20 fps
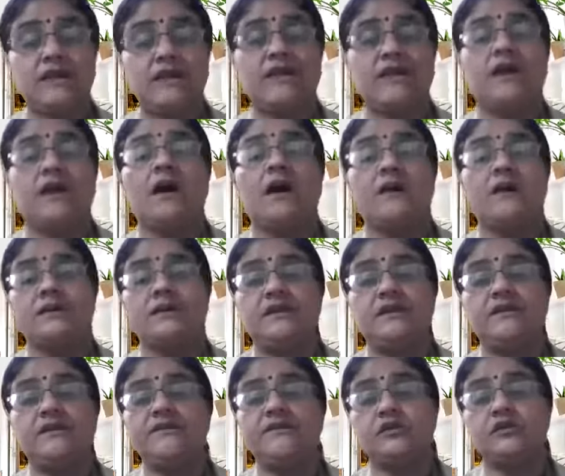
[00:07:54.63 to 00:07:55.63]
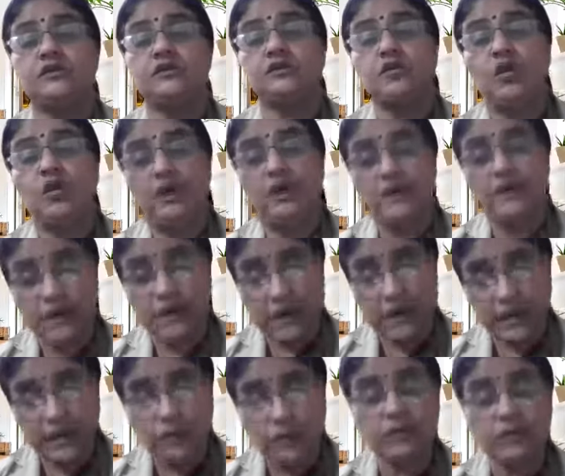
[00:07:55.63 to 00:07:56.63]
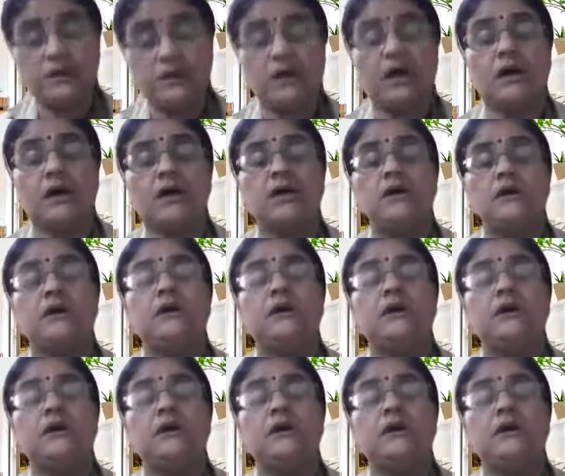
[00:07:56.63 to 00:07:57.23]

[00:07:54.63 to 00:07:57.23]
thick artery which is called aorta.